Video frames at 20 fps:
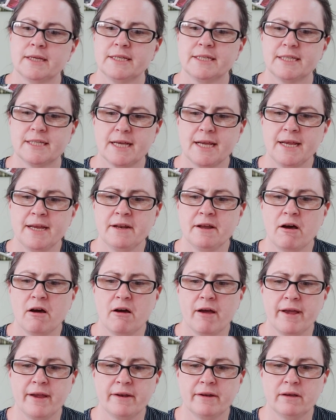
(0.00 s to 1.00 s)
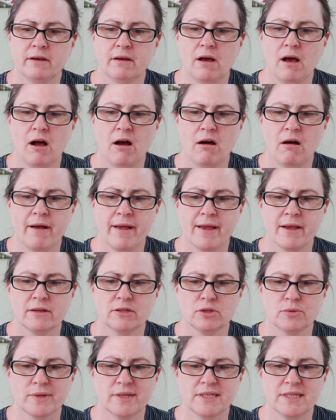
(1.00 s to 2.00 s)
Day 9, I
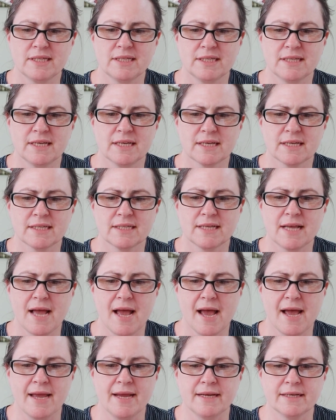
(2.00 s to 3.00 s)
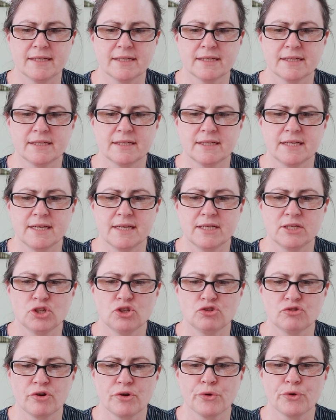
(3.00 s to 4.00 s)
26/8
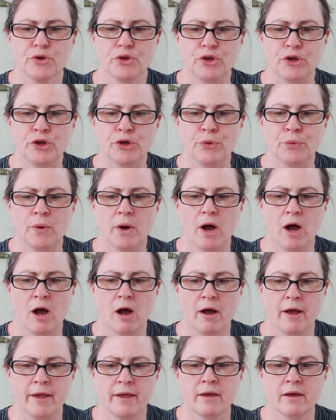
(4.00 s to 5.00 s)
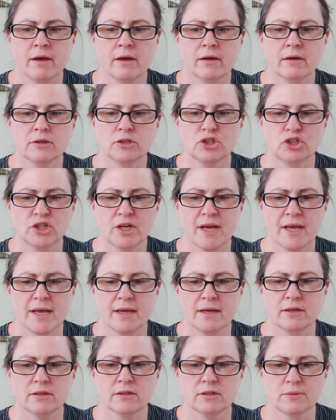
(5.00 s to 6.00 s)
T/U I
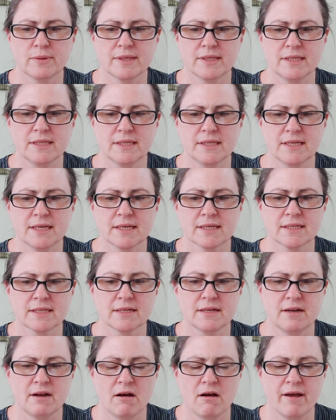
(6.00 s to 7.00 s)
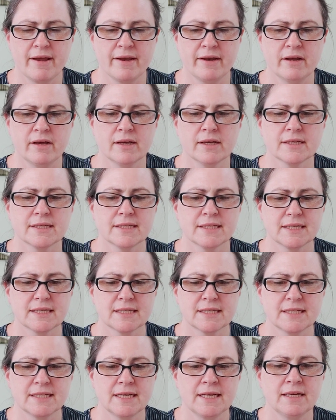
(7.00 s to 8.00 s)
J 26/9
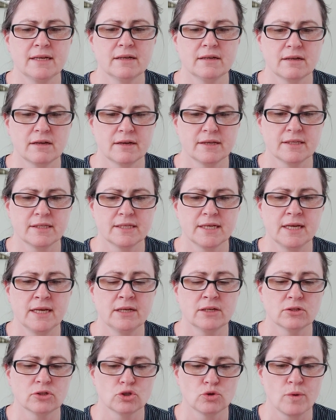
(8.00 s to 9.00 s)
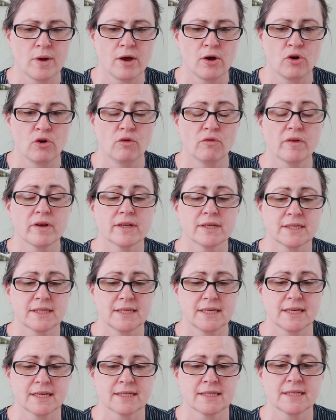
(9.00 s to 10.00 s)
16 19 12
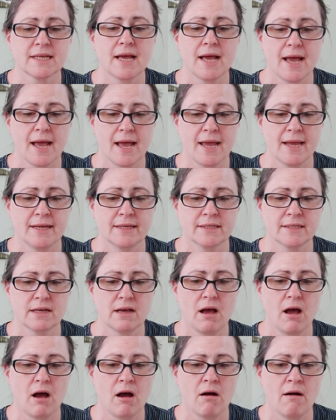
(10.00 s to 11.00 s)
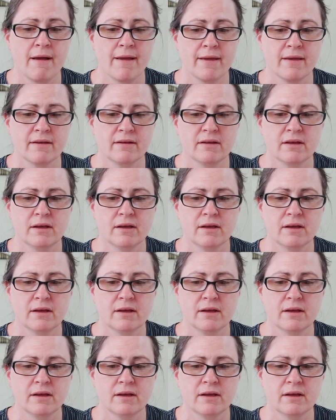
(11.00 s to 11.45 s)
6 8 I